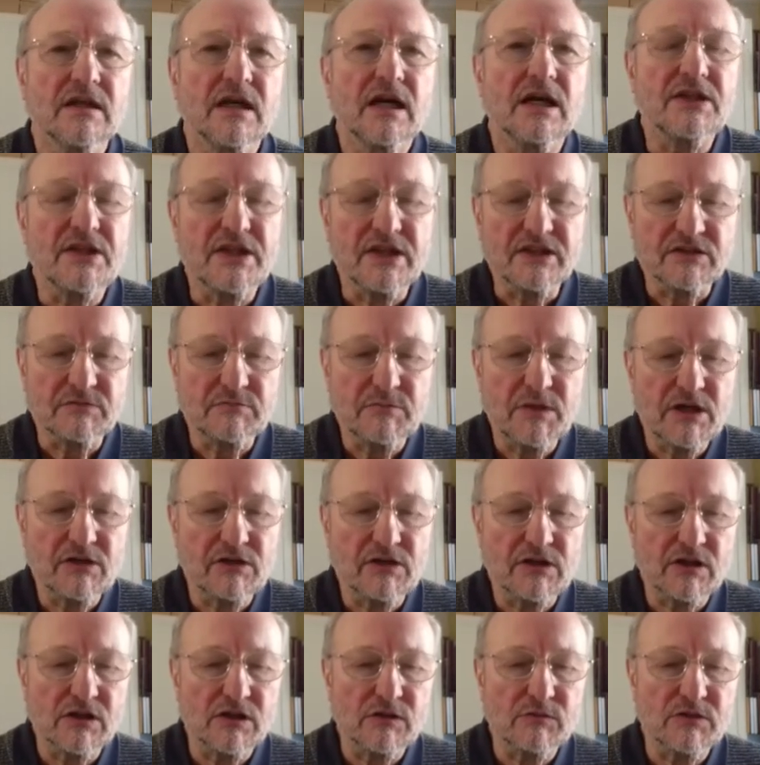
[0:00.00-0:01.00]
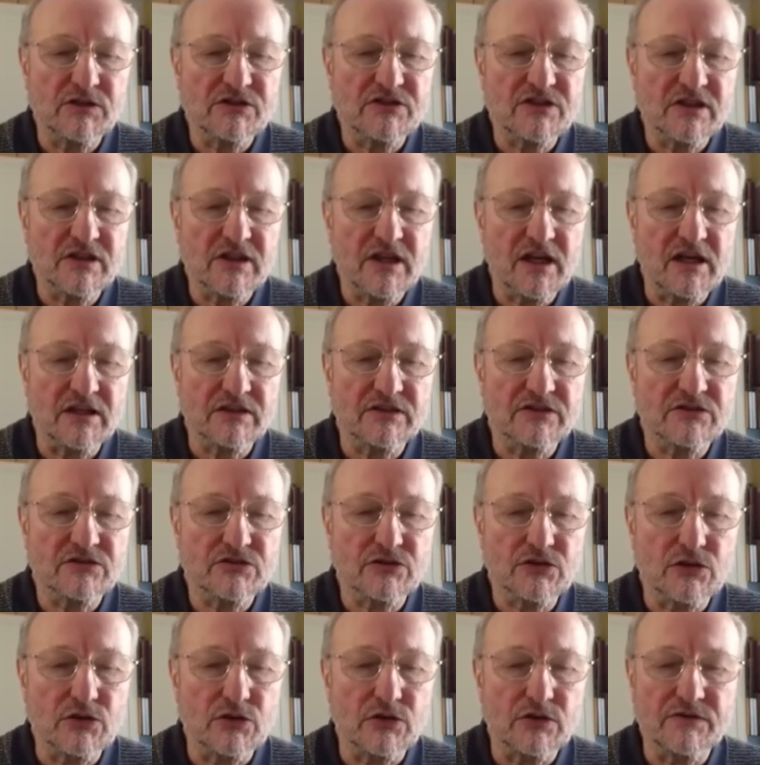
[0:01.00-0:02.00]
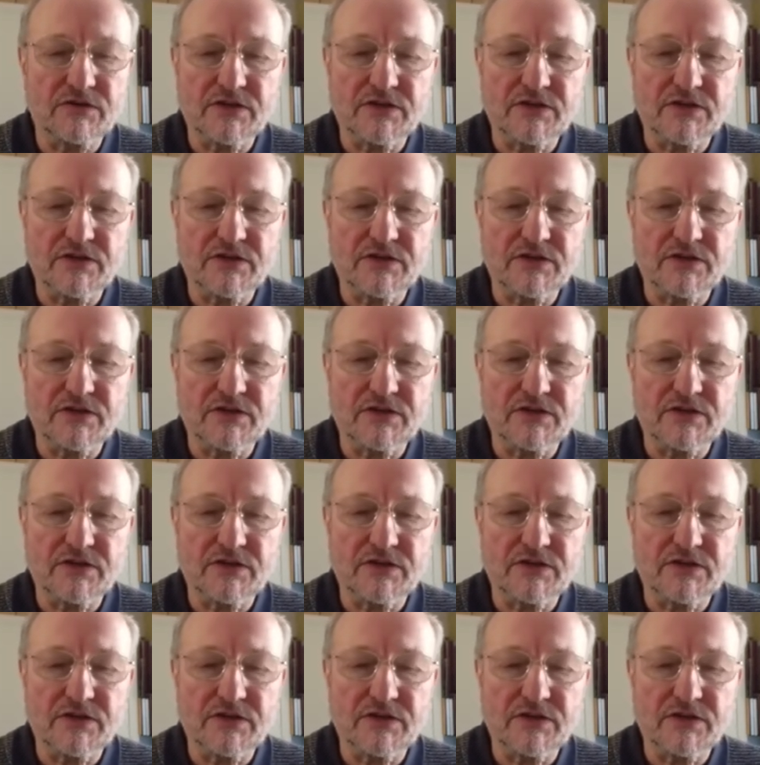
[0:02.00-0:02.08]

And this miracle was the last straw